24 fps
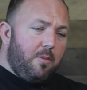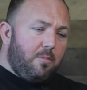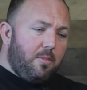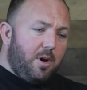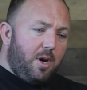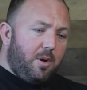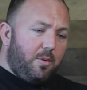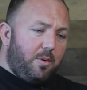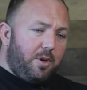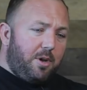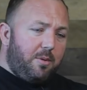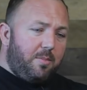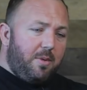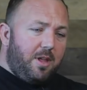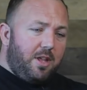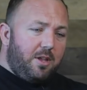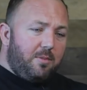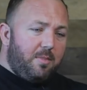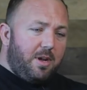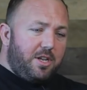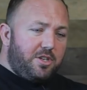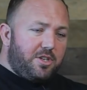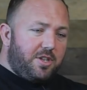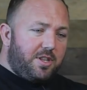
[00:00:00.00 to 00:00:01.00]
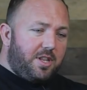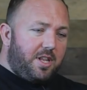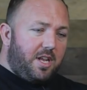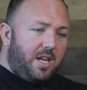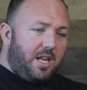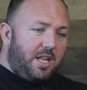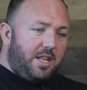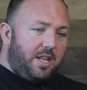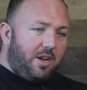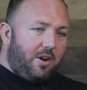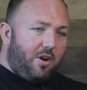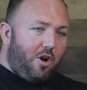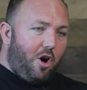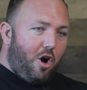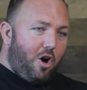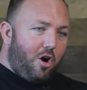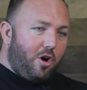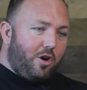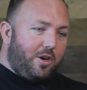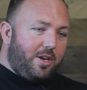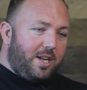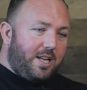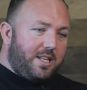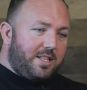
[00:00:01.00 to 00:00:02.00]
But when you mentioned that in there,
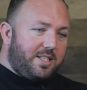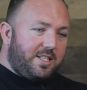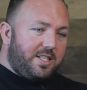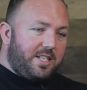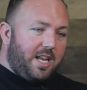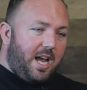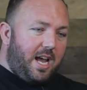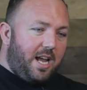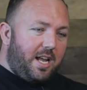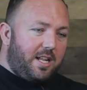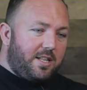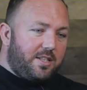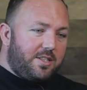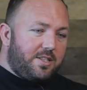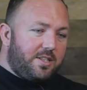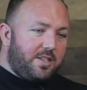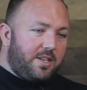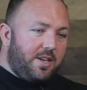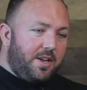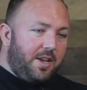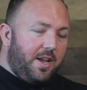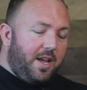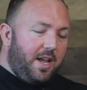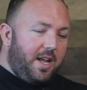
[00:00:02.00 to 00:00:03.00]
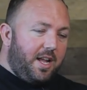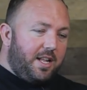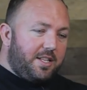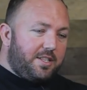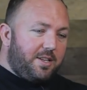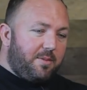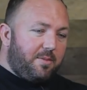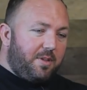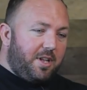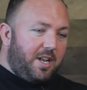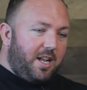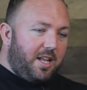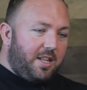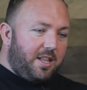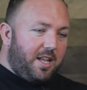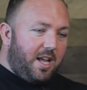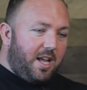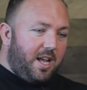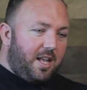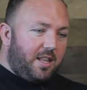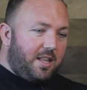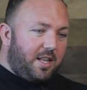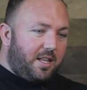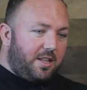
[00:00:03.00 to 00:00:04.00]
art and science, and something I
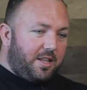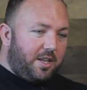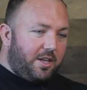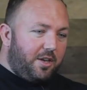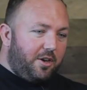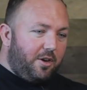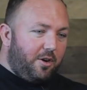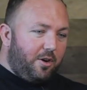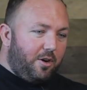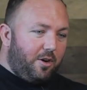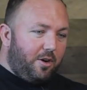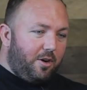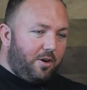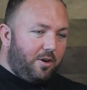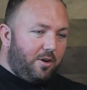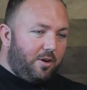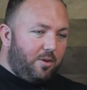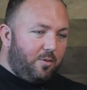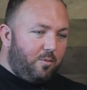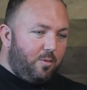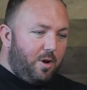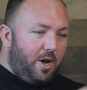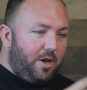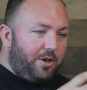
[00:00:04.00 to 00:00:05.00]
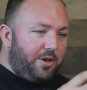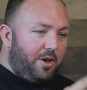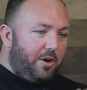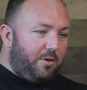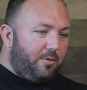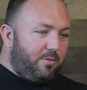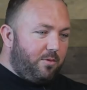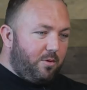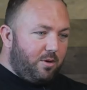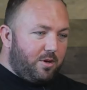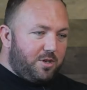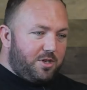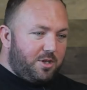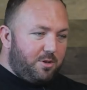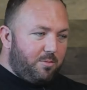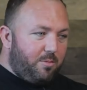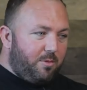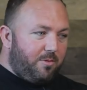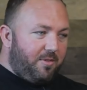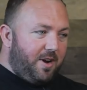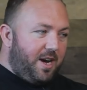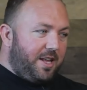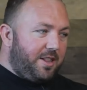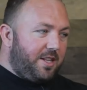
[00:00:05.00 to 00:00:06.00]
think that you're well known for is you
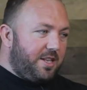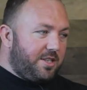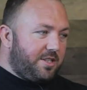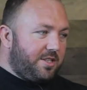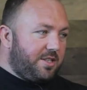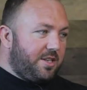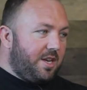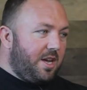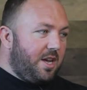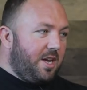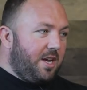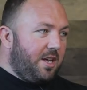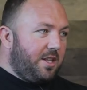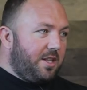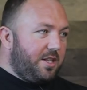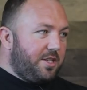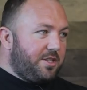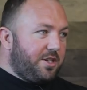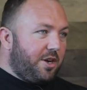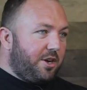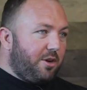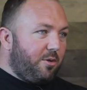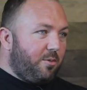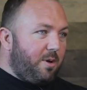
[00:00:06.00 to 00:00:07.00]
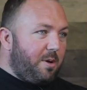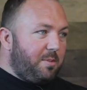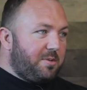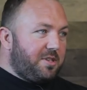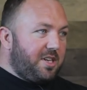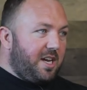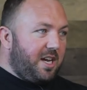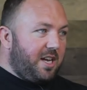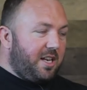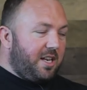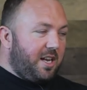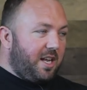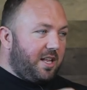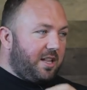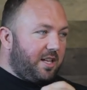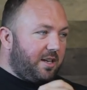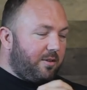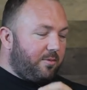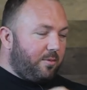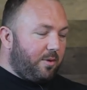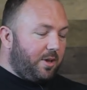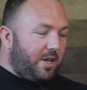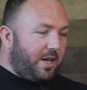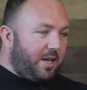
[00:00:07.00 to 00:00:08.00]
provide this on your website, and I
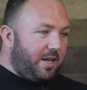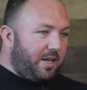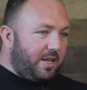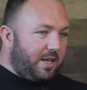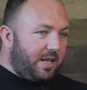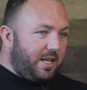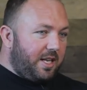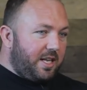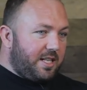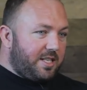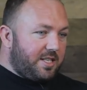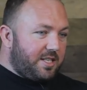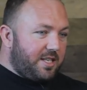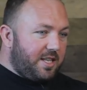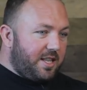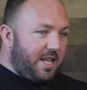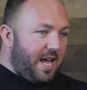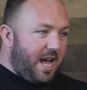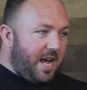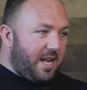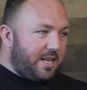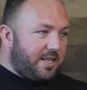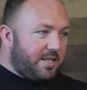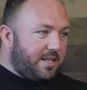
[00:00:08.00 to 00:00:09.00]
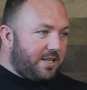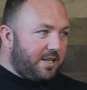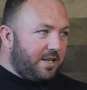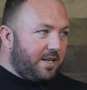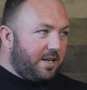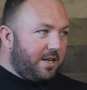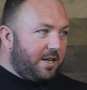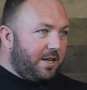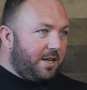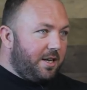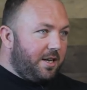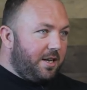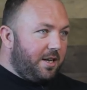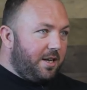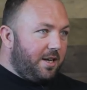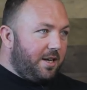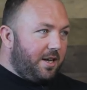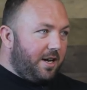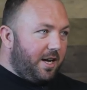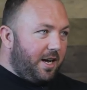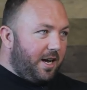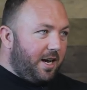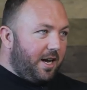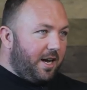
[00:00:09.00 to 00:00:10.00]
think really gets to that
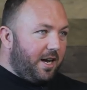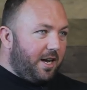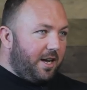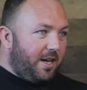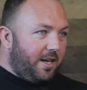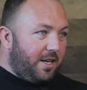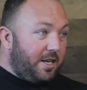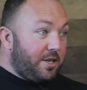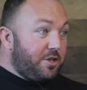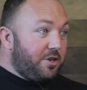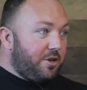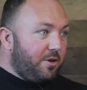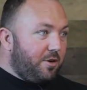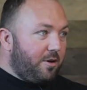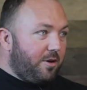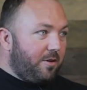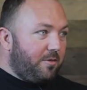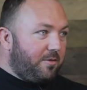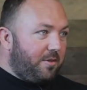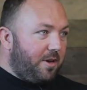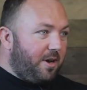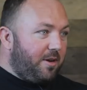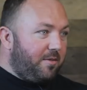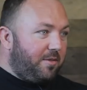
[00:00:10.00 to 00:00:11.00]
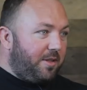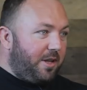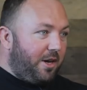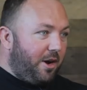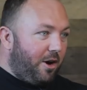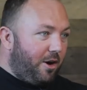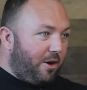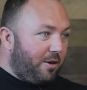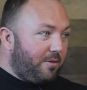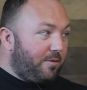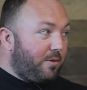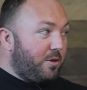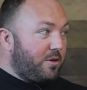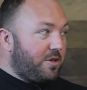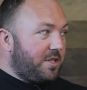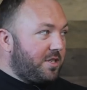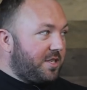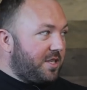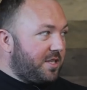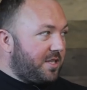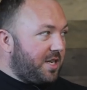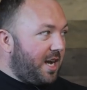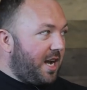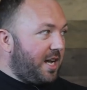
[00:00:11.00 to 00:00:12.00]
issue of the art versus
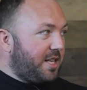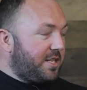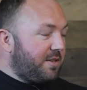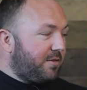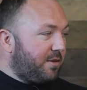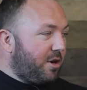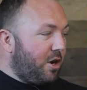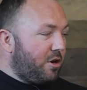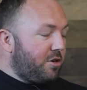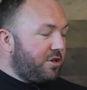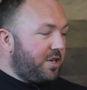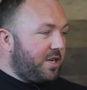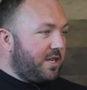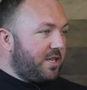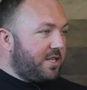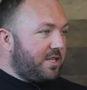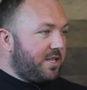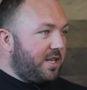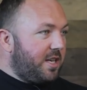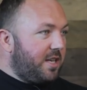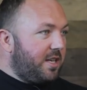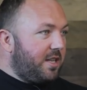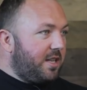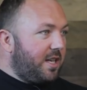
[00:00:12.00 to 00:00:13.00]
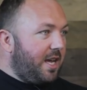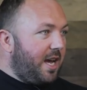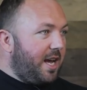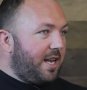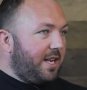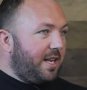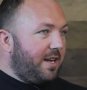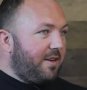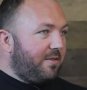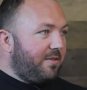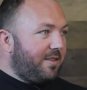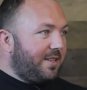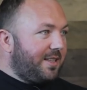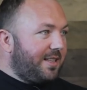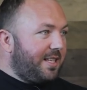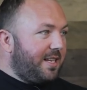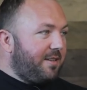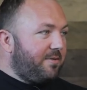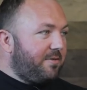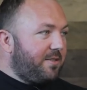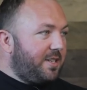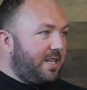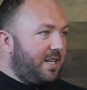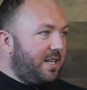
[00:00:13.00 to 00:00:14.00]
the science of coaching, is the idea of
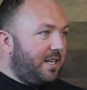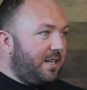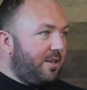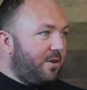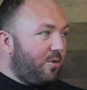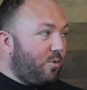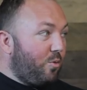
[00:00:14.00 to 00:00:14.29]
lifting